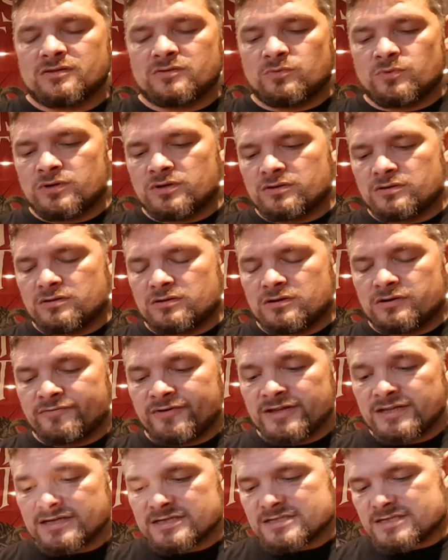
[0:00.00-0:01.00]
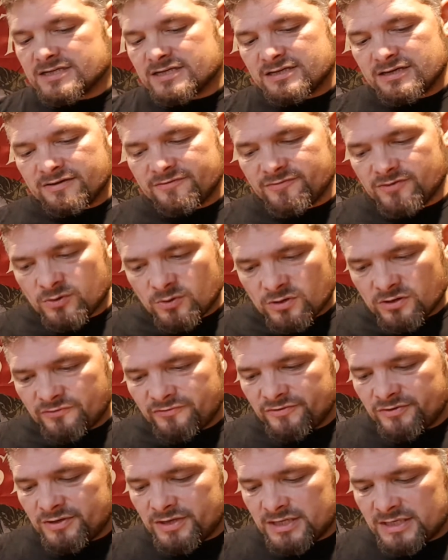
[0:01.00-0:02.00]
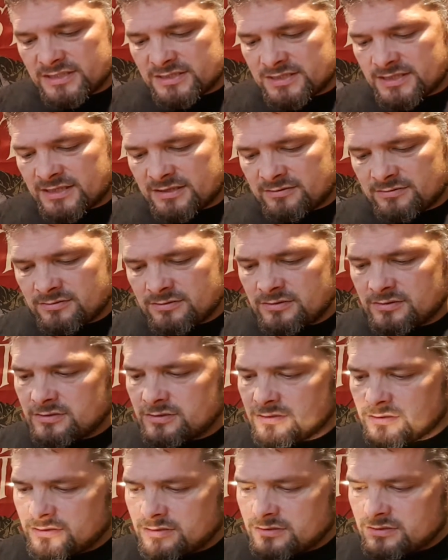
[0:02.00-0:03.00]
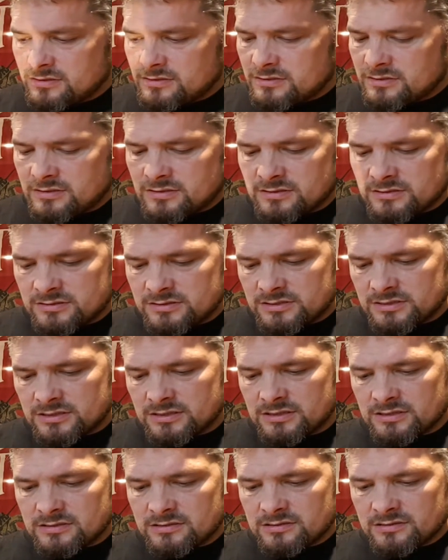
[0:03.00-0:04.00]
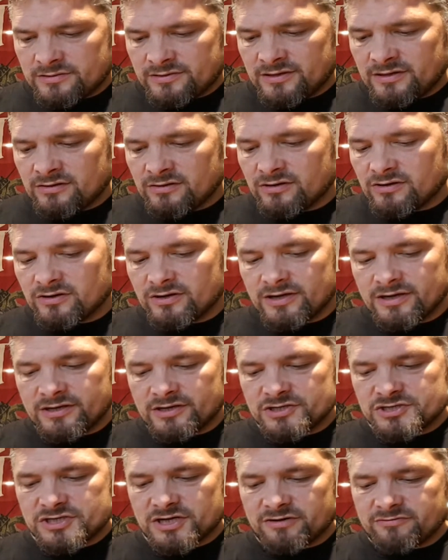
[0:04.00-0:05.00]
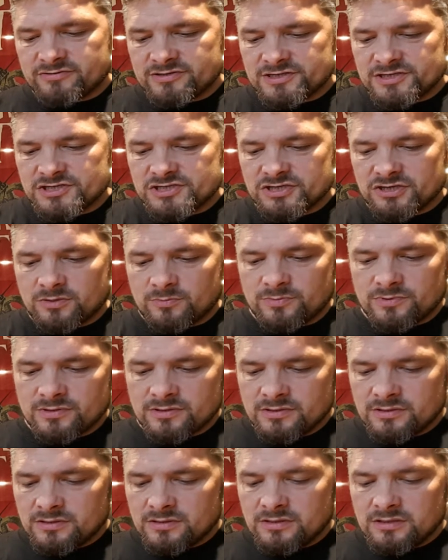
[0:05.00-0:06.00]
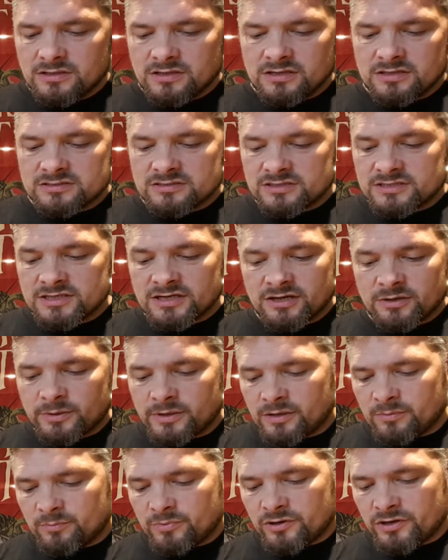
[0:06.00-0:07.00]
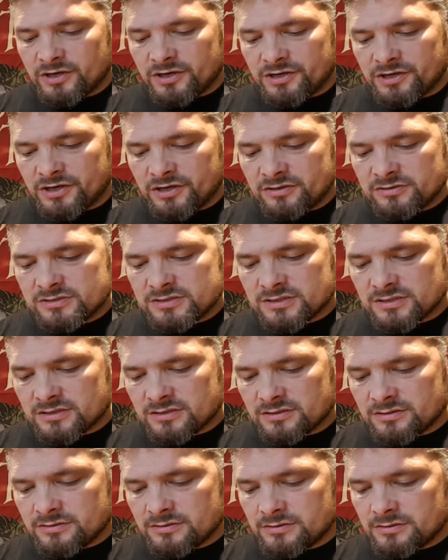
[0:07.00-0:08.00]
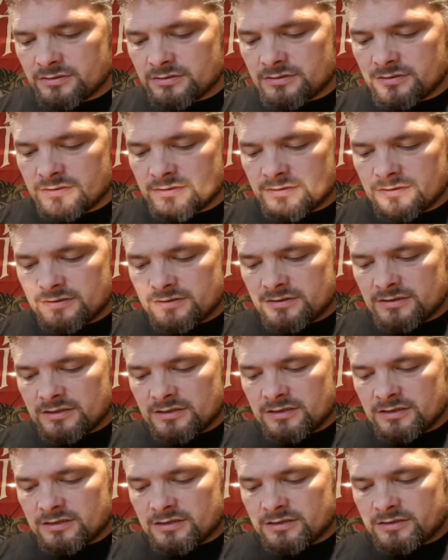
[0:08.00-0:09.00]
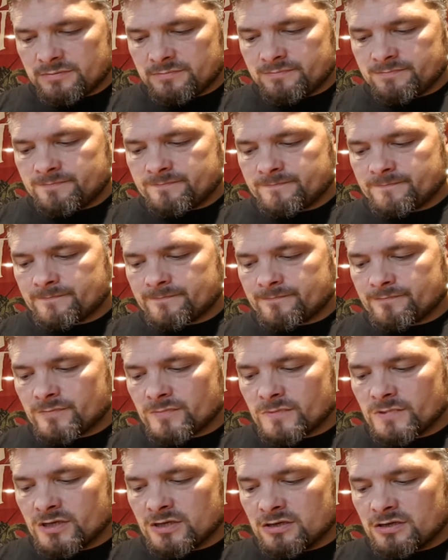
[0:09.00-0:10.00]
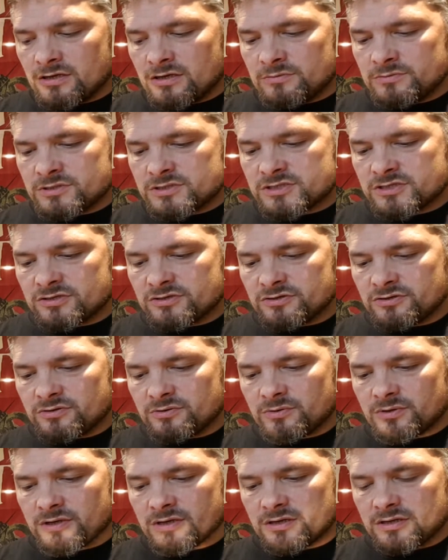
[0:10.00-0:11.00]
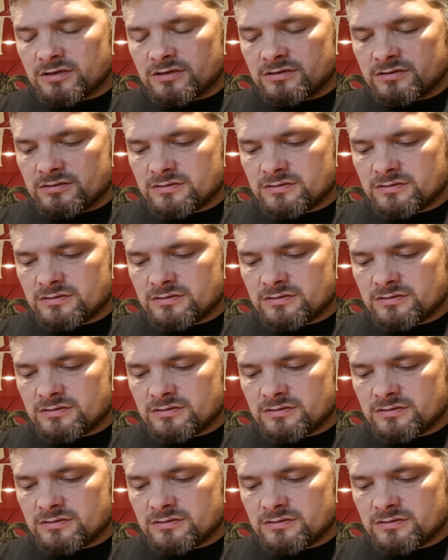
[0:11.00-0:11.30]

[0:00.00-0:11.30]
when I've had this CD for quite a few years now, and uh, I think I got it in a charity shop because I didn't go out and buy it new. So um, I'm just going to uh,